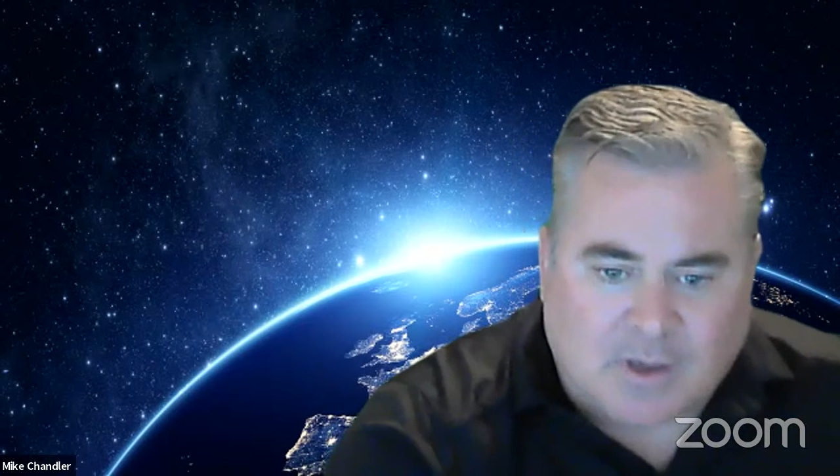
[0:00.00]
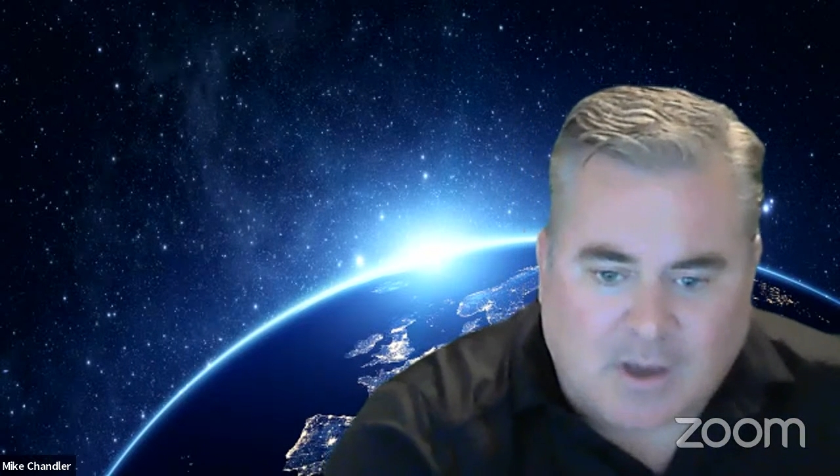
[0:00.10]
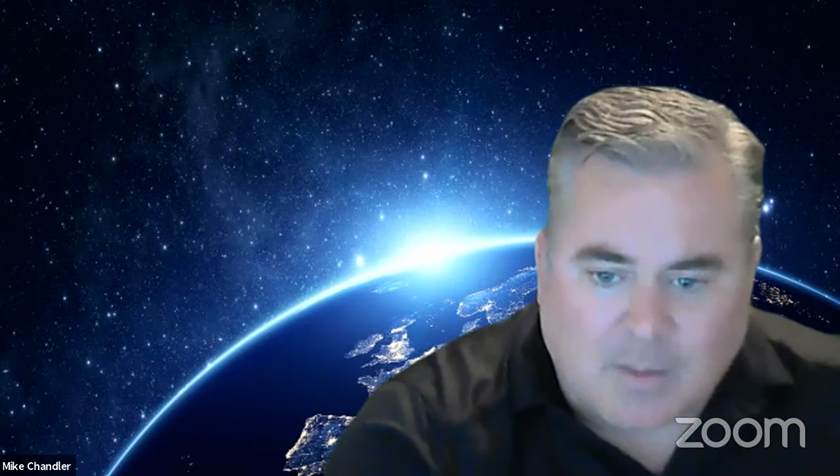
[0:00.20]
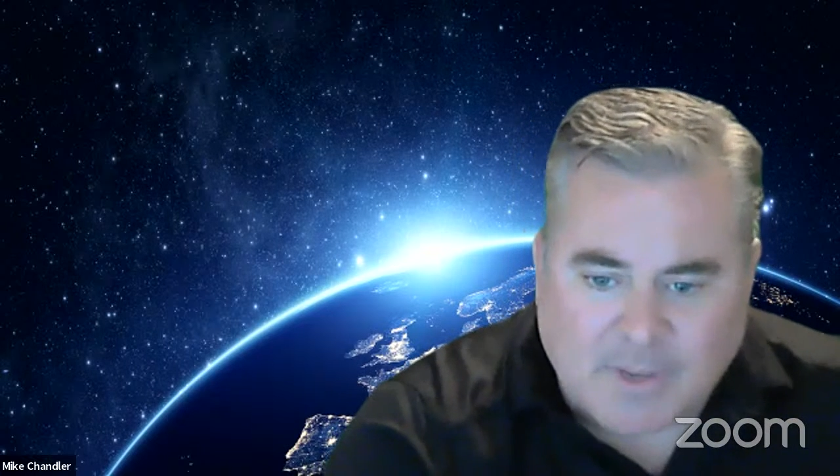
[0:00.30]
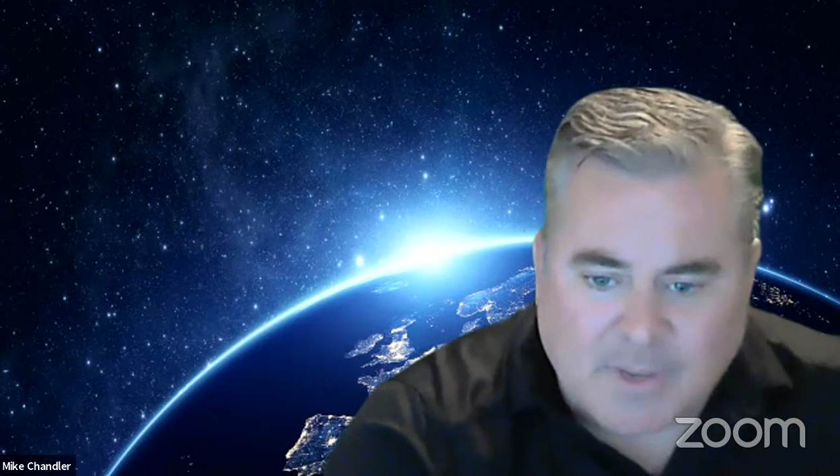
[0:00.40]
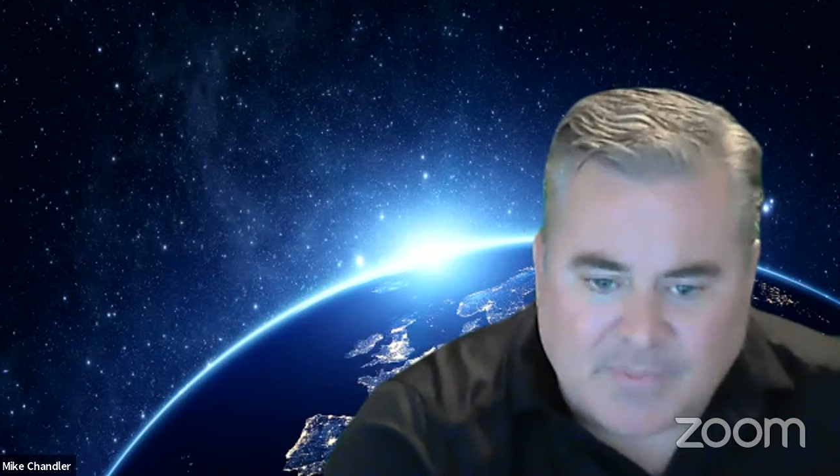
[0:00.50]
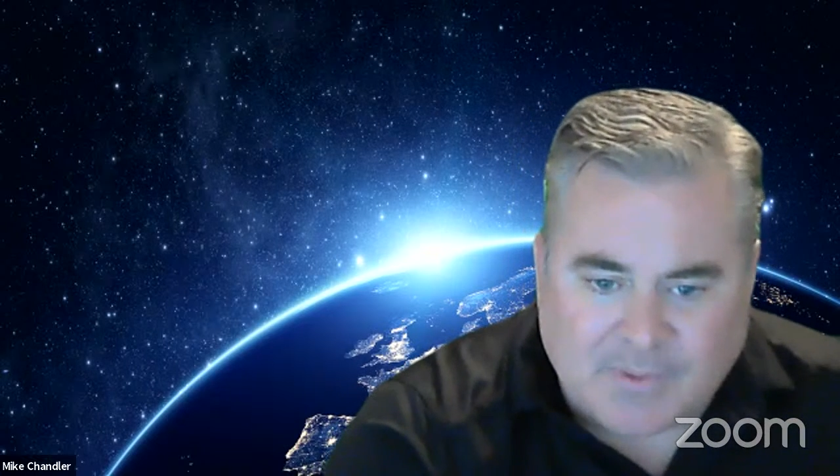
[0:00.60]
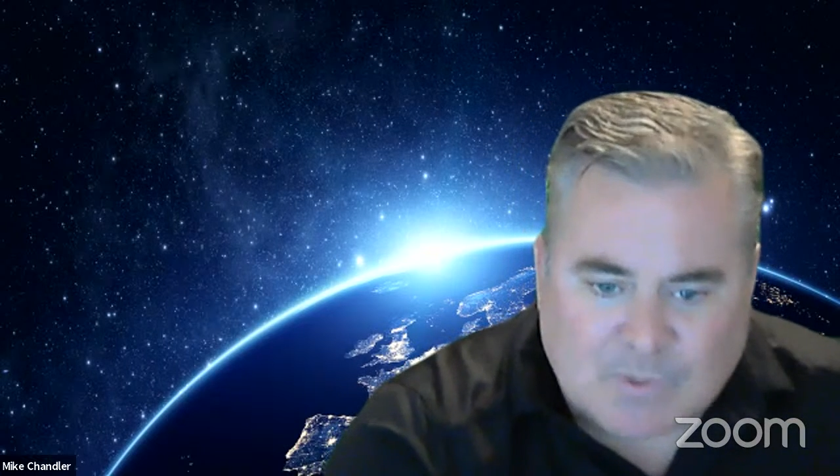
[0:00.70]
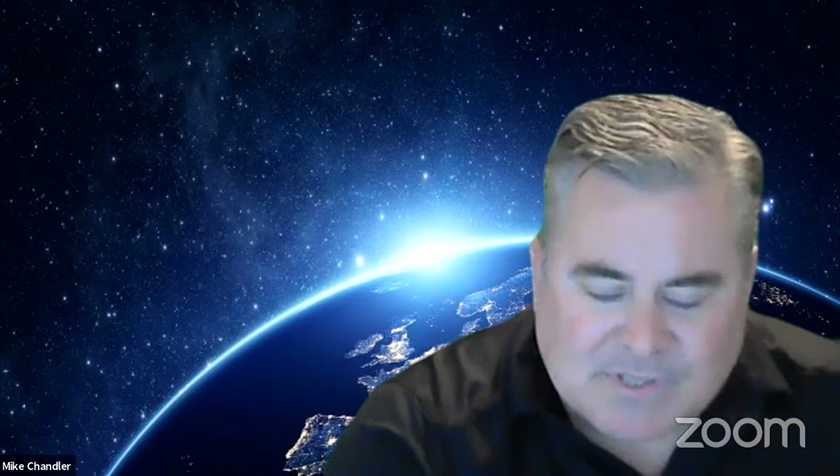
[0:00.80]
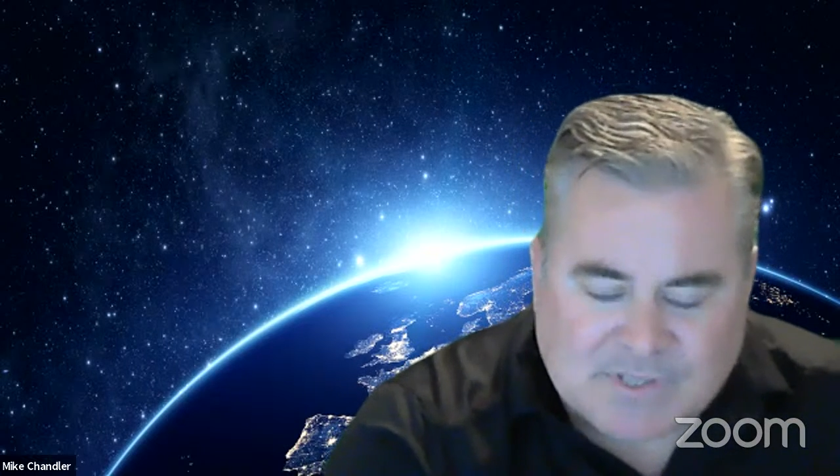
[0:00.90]
And
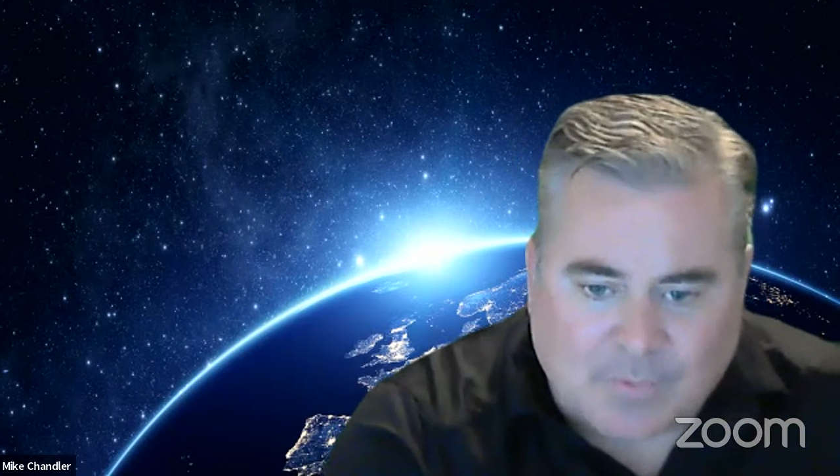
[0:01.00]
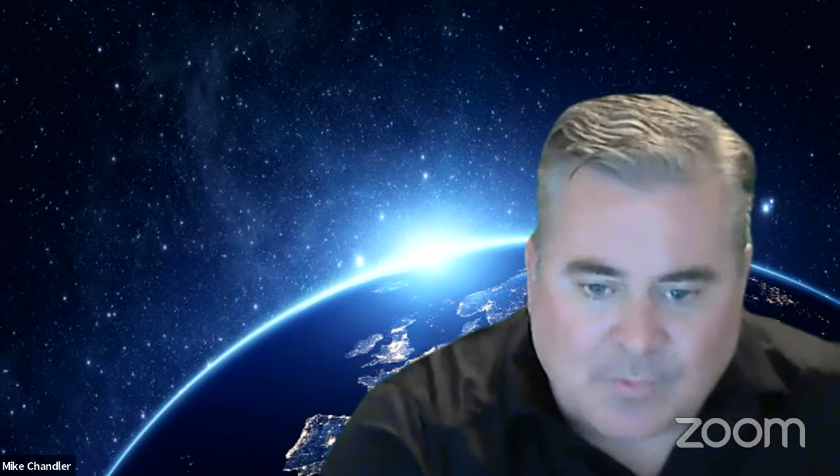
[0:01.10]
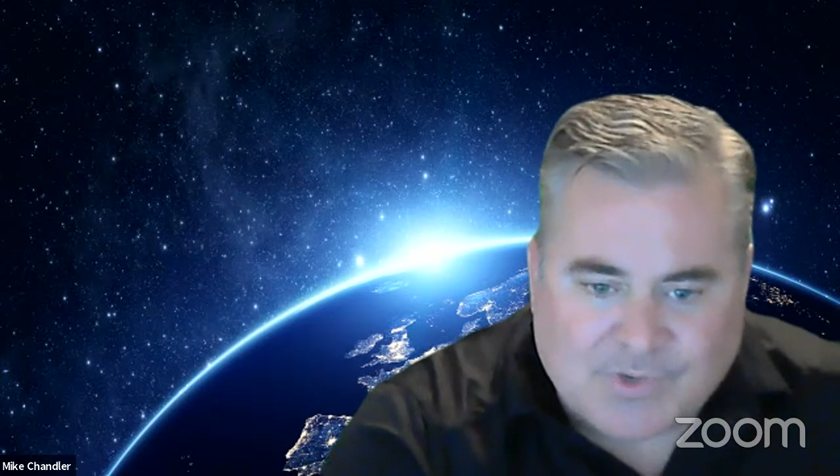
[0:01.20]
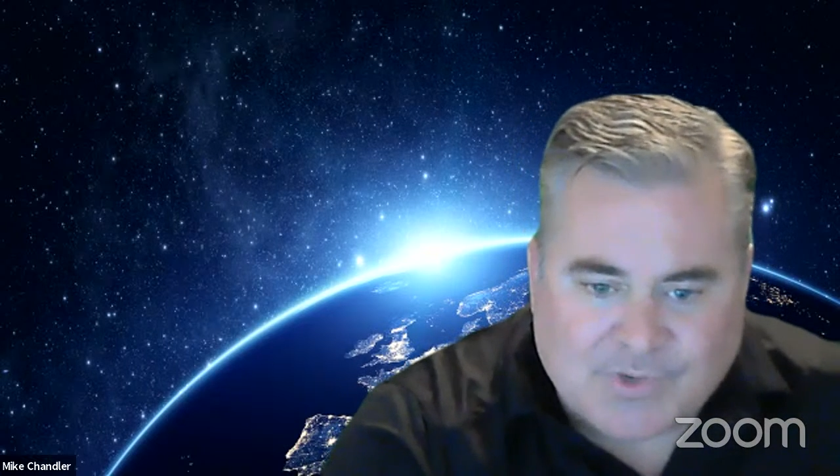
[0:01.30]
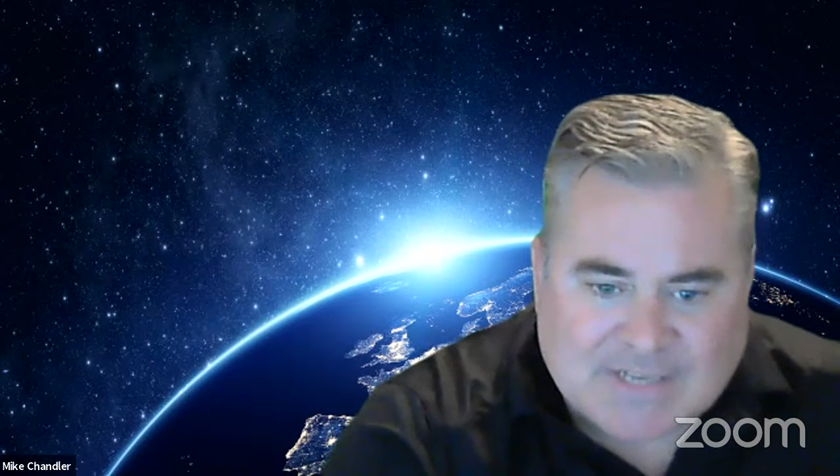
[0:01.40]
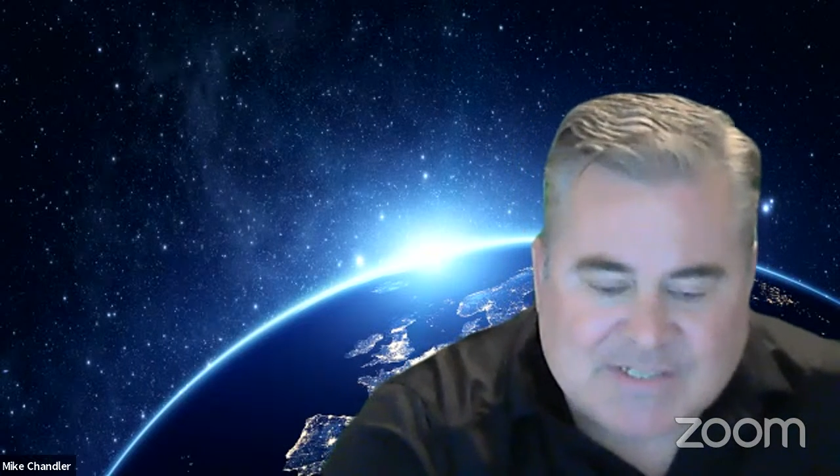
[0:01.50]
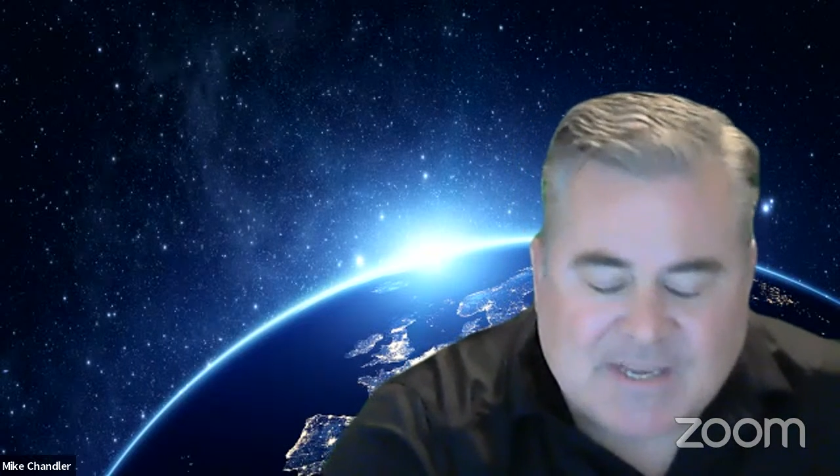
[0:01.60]
then once they go through the test